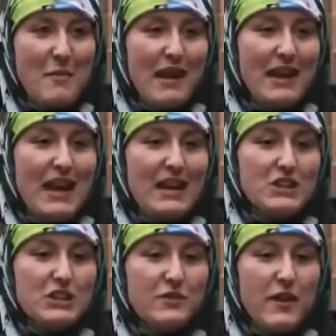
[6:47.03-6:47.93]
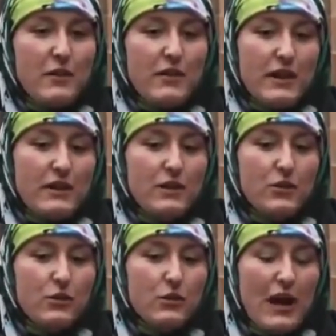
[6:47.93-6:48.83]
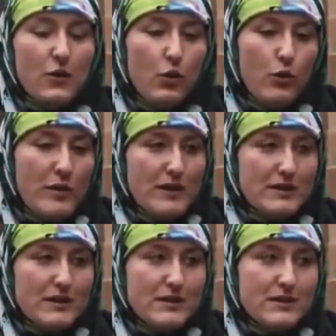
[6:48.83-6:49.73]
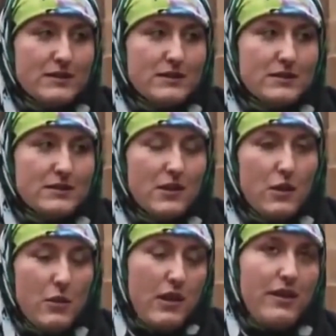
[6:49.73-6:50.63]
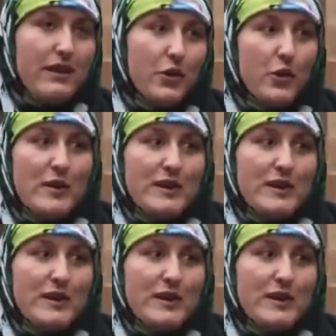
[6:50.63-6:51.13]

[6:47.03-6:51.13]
that many, and I just felt that you know I know the basics, mm-hmm. or oh, well I think I know